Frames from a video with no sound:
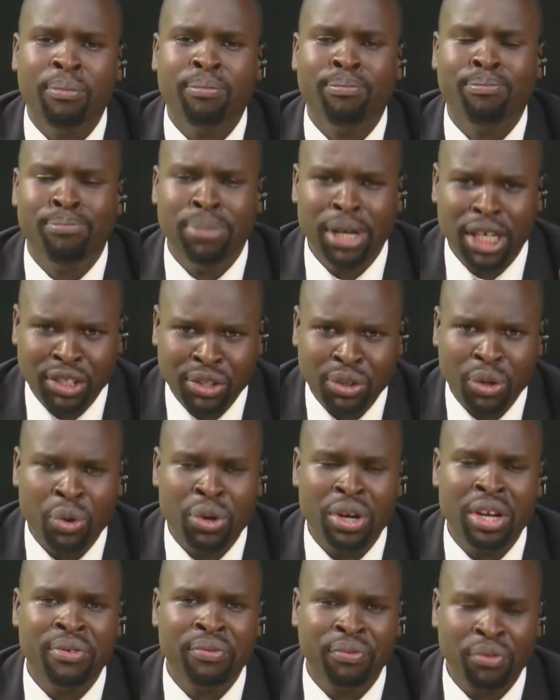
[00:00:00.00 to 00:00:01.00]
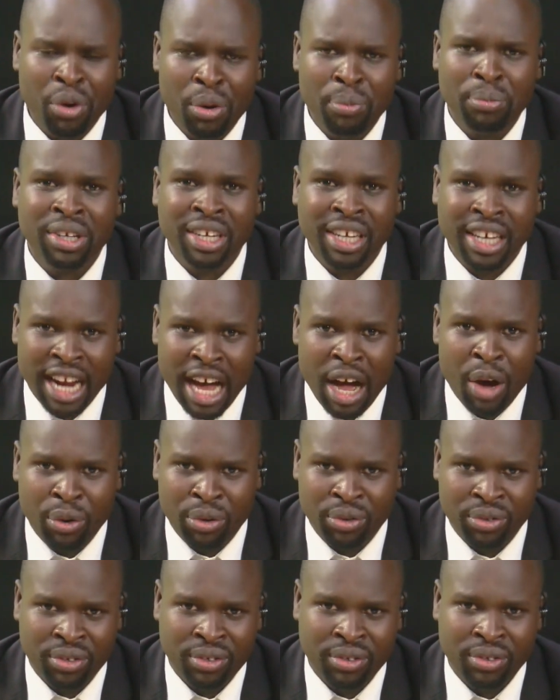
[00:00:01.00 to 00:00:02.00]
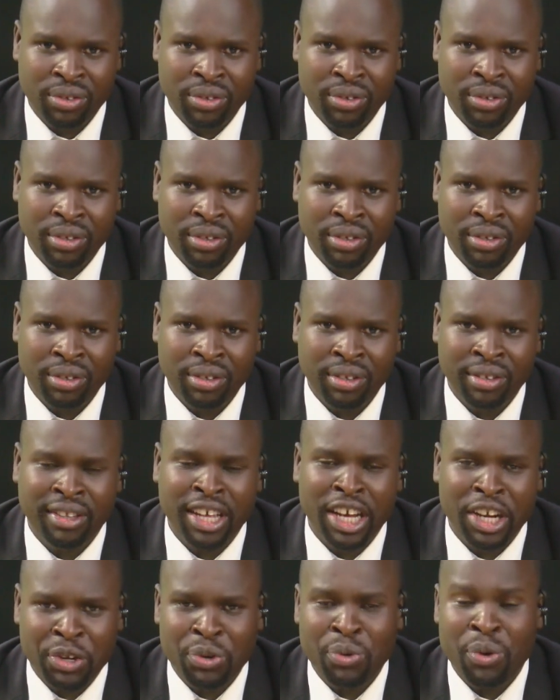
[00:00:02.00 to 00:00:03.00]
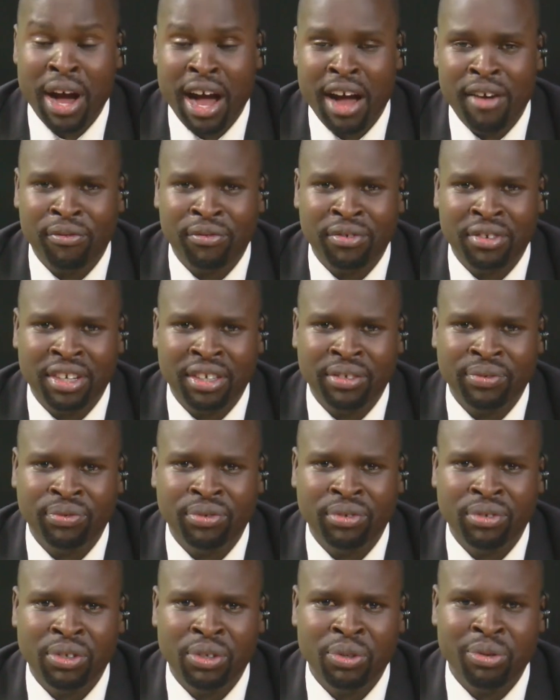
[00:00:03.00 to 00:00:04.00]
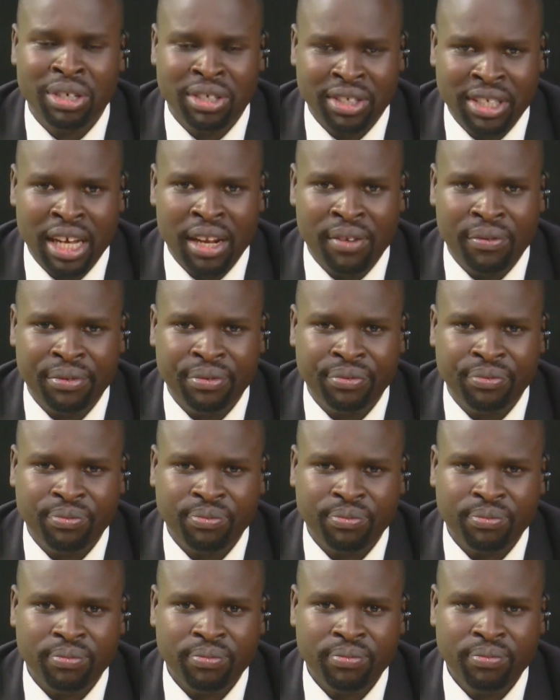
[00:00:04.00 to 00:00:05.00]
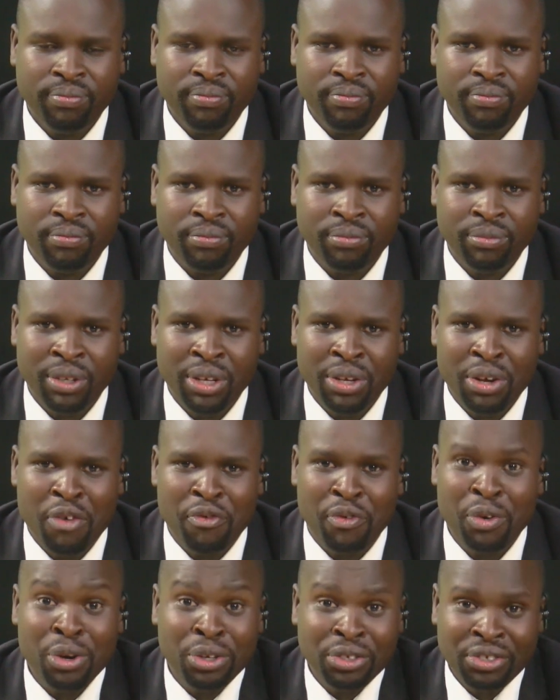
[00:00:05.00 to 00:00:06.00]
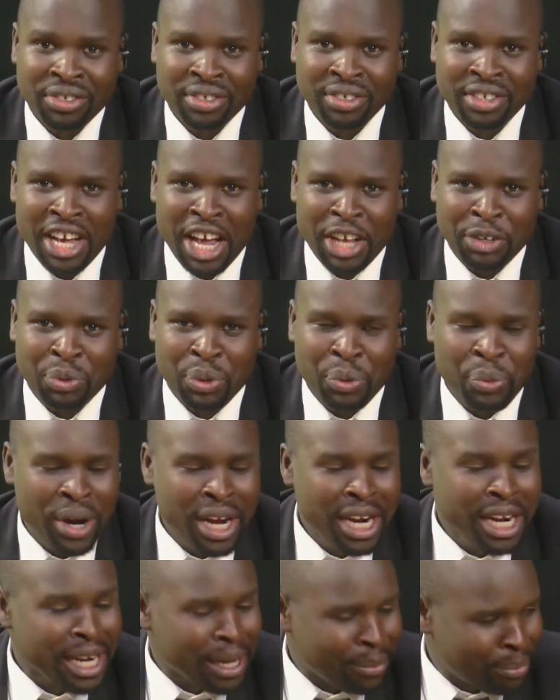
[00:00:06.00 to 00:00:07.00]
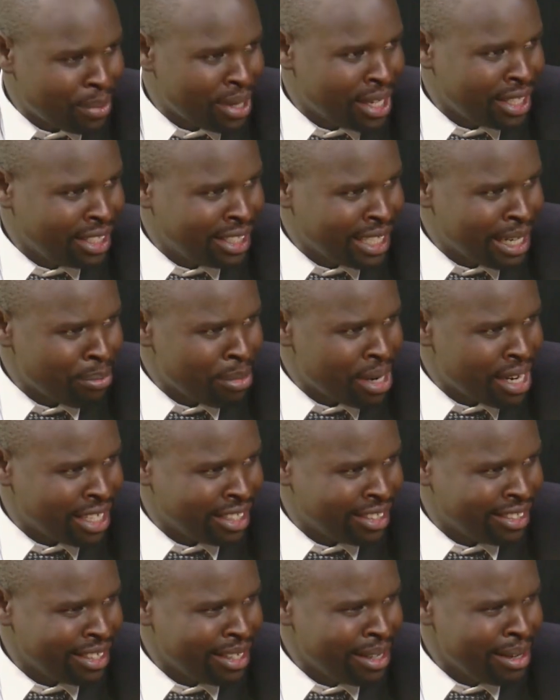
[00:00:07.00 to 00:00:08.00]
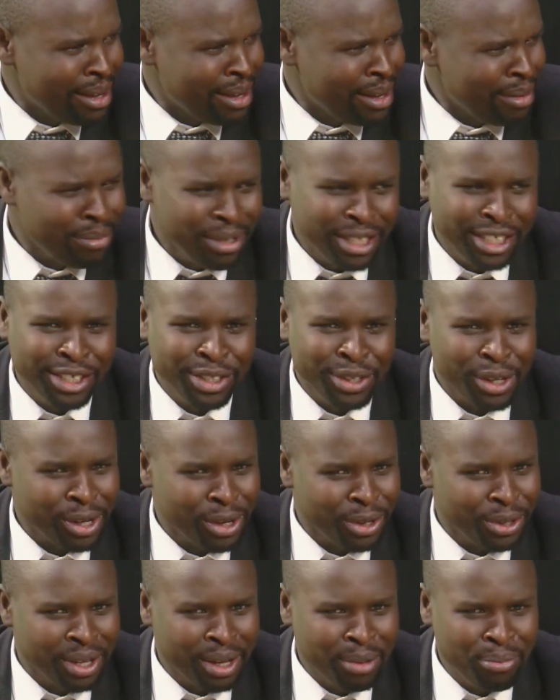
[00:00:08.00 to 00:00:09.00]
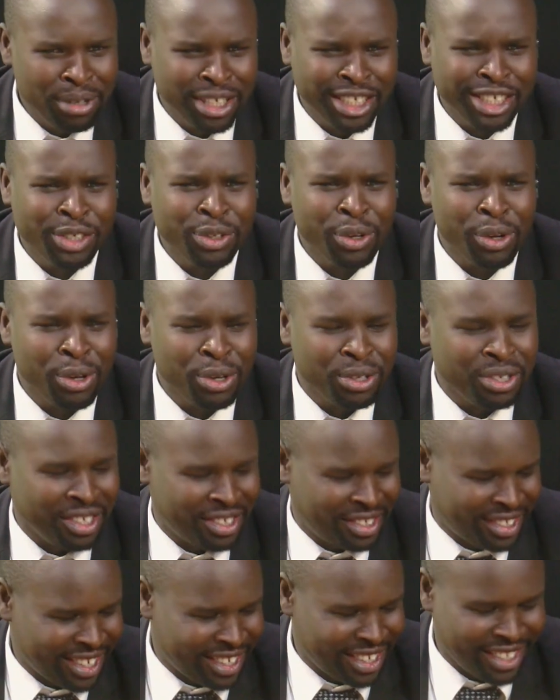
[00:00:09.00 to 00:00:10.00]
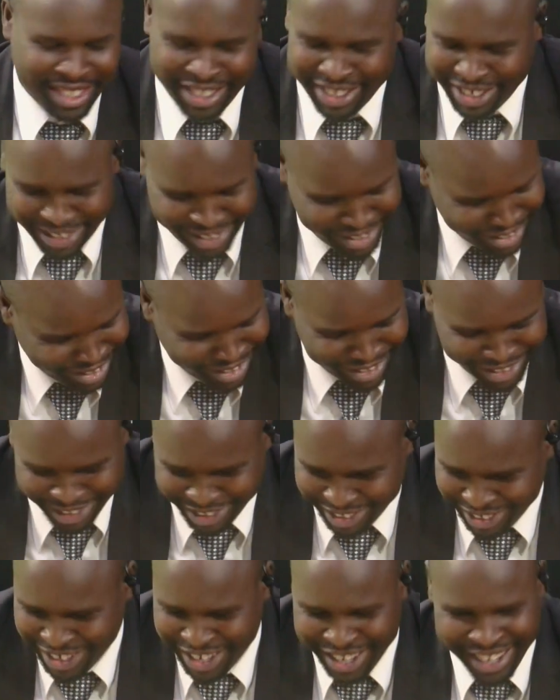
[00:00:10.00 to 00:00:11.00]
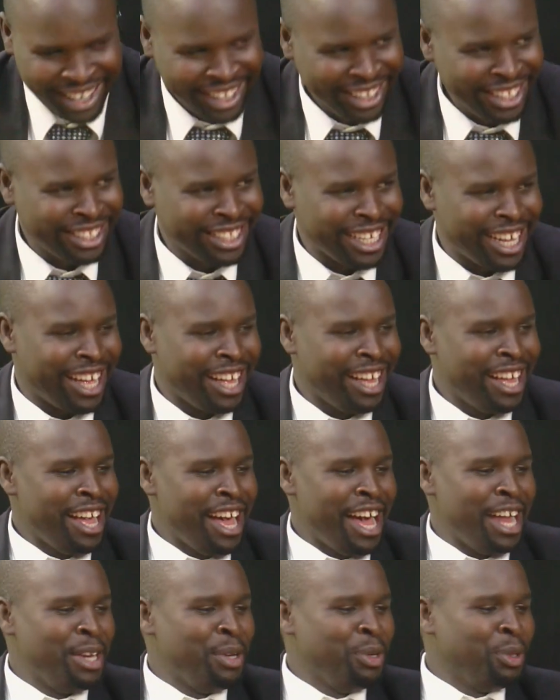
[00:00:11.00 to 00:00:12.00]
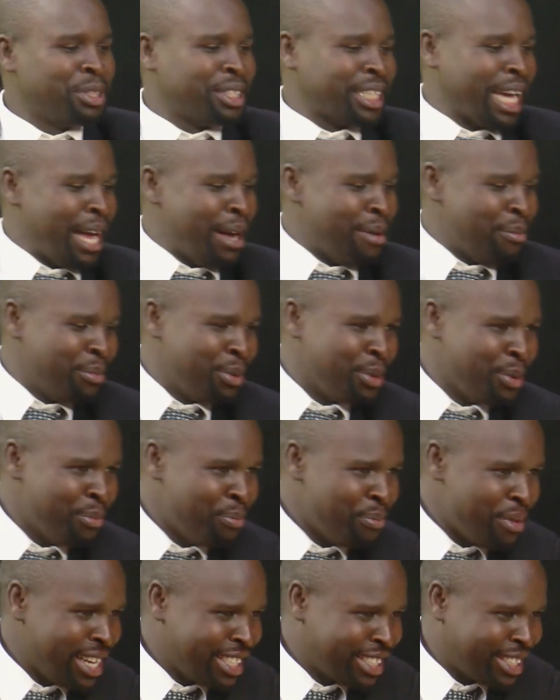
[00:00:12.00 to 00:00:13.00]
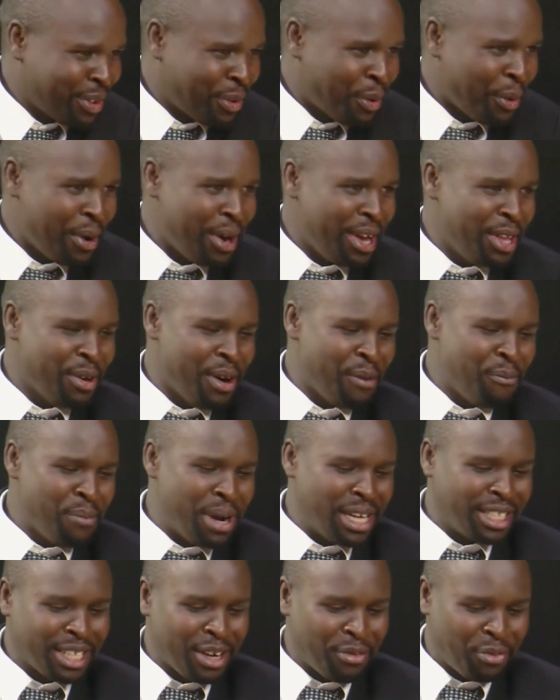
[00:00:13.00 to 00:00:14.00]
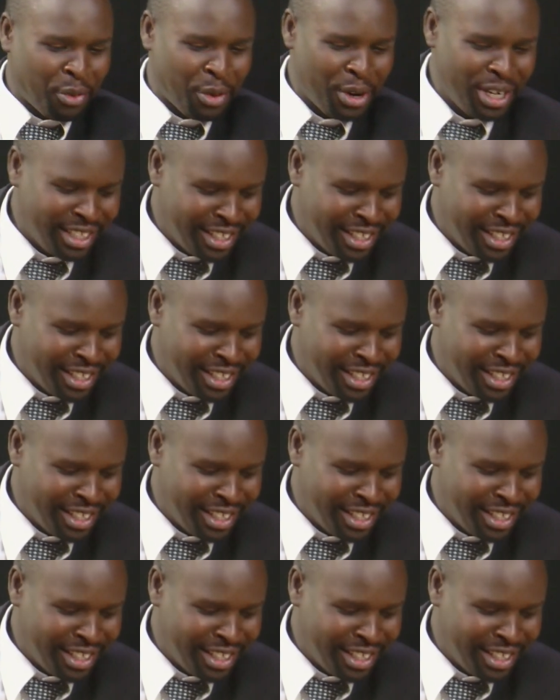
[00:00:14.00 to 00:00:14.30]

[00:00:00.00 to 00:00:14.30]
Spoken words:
based on informed ground that you have to yourself. Of course, as we wind up, Damaris, mixologist. This is a new term. You must have coined